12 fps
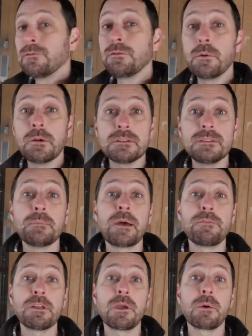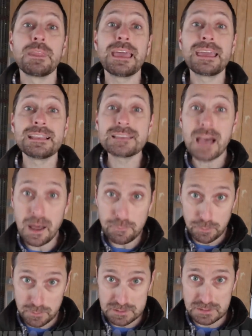If you wanna see my video on the eight
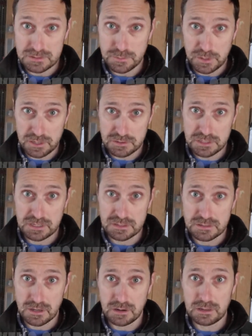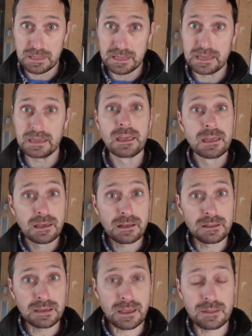top reasons why your chickens aren't laying,
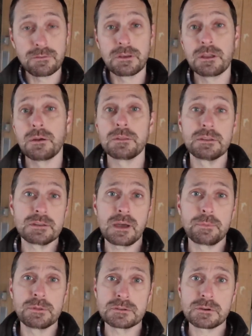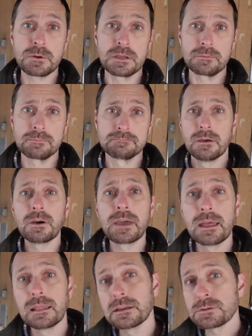click on the video at the top of the screen.
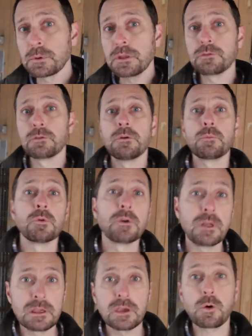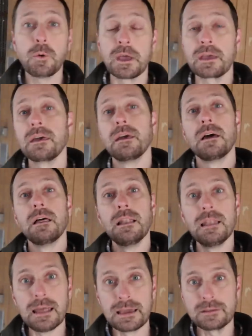Okay, let's run through them really quick.
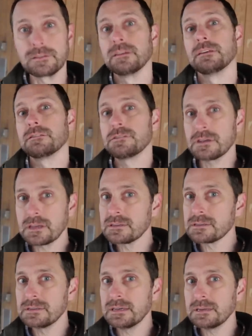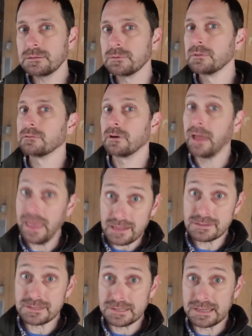Light, chickens need
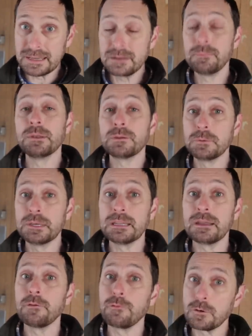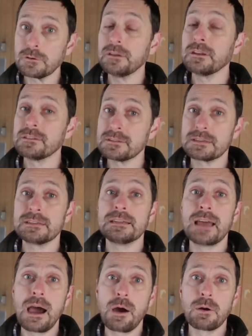hens need between 14 and
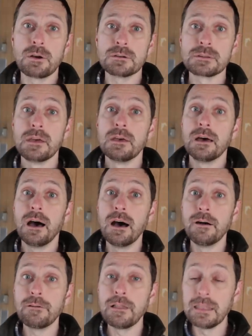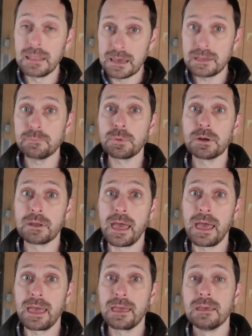16 hours of light per
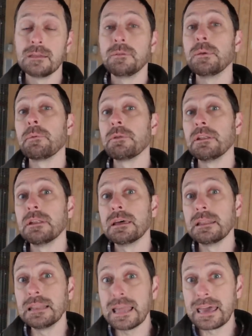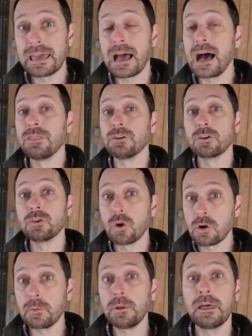day to be able to lay on their
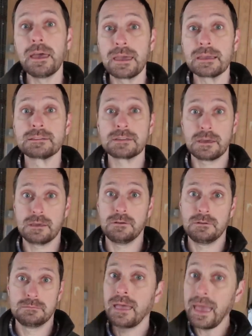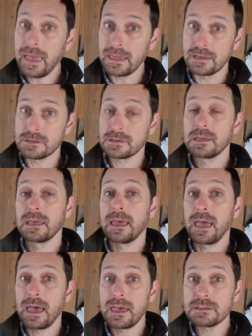normal egg cycle. Age.
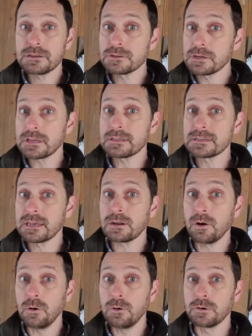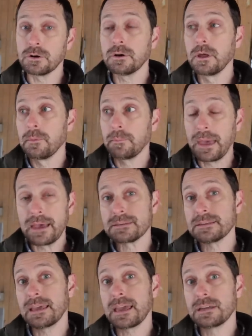As your chickens get older,
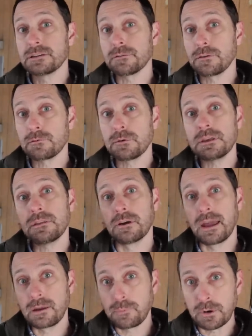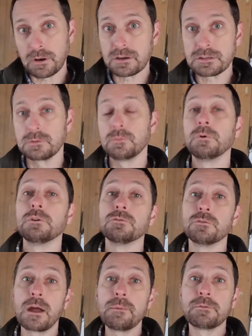past the age of three, their egg production will
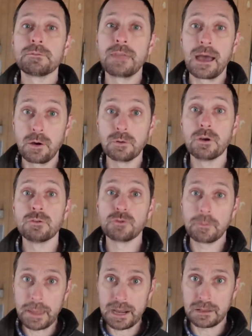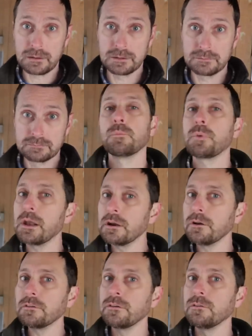drop down dramatically.
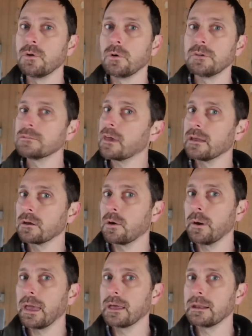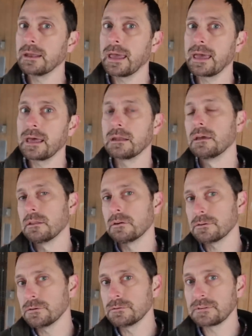Predators and noise kind of go hand in hand. They're
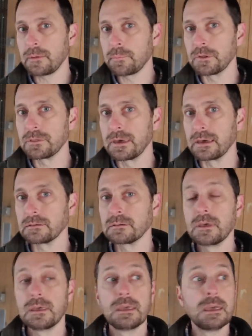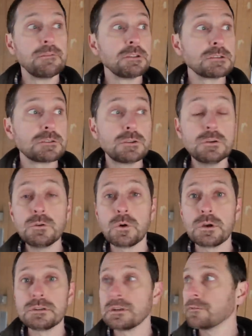two separate things. If it's too
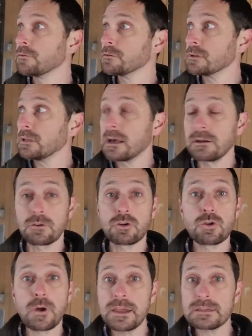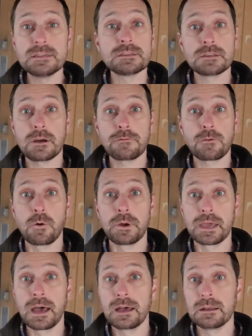noisy, if there's a lot of crazy stuff
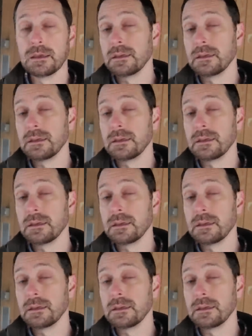going on,